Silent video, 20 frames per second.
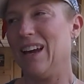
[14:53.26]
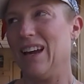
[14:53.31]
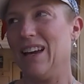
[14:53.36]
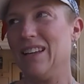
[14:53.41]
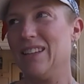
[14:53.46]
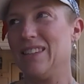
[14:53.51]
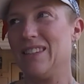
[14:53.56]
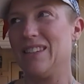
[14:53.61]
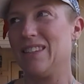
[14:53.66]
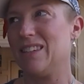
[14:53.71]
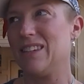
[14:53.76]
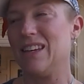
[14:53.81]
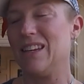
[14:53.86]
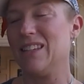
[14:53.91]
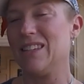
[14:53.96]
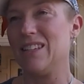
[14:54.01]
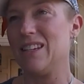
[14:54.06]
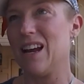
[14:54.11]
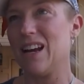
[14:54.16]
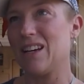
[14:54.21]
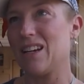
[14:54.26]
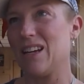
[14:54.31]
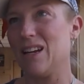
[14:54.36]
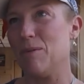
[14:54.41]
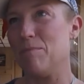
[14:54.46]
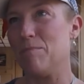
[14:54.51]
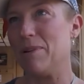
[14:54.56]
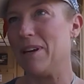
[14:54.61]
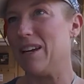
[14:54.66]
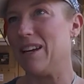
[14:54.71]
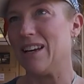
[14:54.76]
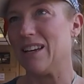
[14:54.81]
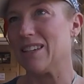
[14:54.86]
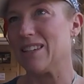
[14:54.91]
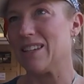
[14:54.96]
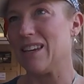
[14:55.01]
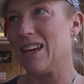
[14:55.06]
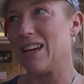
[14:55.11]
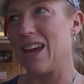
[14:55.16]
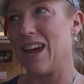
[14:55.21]
It's not gonna beat
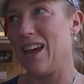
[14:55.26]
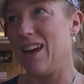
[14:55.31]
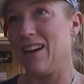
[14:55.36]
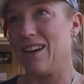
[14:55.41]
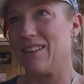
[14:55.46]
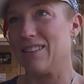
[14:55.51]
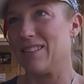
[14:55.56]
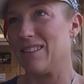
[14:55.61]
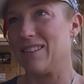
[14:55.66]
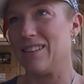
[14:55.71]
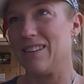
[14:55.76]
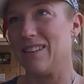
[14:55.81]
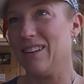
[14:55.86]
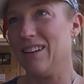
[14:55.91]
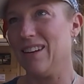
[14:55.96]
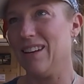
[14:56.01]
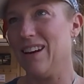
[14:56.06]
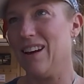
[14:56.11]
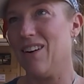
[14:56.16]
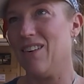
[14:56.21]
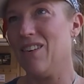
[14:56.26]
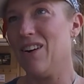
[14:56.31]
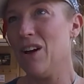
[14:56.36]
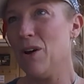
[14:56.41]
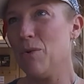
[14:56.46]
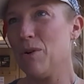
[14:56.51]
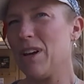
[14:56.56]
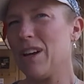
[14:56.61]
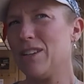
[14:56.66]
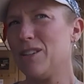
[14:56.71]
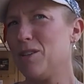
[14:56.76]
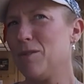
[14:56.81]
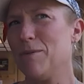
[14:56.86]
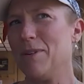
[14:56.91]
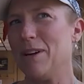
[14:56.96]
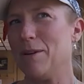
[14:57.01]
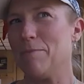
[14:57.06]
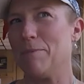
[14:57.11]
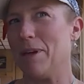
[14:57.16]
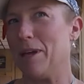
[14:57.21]
us. It can't. You know, we got too
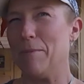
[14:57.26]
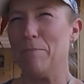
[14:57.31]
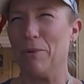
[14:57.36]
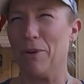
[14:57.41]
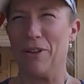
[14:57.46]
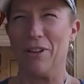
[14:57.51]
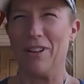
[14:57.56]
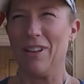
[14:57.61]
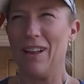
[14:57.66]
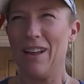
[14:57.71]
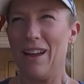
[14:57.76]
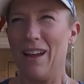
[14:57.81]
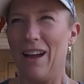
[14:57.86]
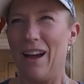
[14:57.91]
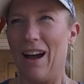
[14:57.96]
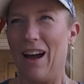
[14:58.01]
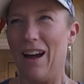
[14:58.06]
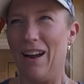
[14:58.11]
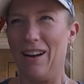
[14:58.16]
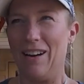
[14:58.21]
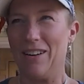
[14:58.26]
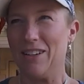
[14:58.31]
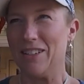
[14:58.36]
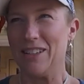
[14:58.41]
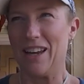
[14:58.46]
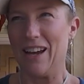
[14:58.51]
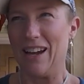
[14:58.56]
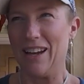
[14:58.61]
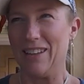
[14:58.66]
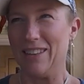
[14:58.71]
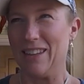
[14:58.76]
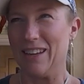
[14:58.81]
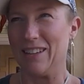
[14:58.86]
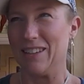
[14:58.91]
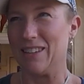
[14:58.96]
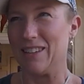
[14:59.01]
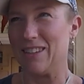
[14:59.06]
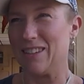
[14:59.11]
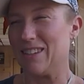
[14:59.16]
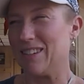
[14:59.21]
many people on our side
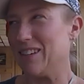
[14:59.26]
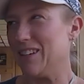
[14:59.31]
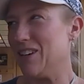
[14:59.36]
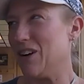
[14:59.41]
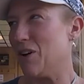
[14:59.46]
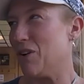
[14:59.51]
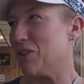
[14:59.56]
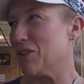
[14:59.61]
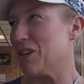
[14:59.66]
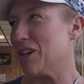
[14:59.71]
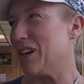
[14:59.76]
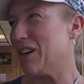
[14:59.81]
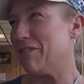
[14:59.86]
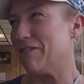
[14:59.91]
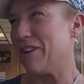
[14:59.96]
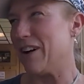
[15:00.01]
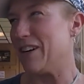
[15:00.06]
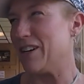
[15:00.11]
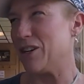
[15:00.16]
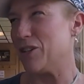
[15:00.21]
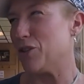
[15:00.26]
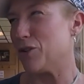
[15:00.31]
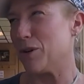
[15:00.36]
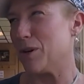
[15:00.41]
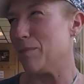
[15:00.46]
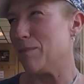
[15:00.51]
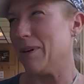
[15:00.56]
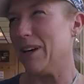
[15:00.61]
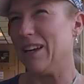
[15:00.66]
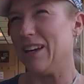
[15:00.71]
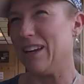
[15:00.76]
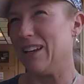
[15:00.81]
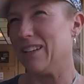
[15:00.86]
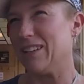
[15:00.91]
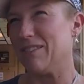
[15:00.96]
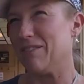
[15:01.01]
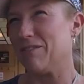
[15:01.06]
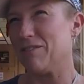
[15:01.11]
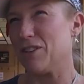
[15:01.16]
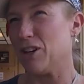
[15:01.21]
that's, you know, gonna find a treatment
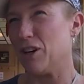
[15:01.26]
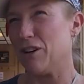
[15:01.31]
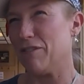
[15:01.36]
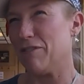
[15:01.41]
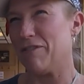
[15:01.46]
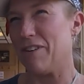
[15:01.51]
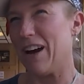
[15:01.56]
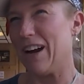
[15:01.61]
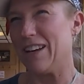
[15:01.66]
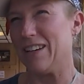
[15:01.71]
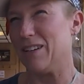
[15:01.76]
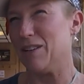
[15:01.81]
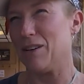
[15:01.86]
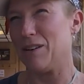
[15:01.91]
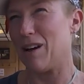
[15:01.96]
and gonna find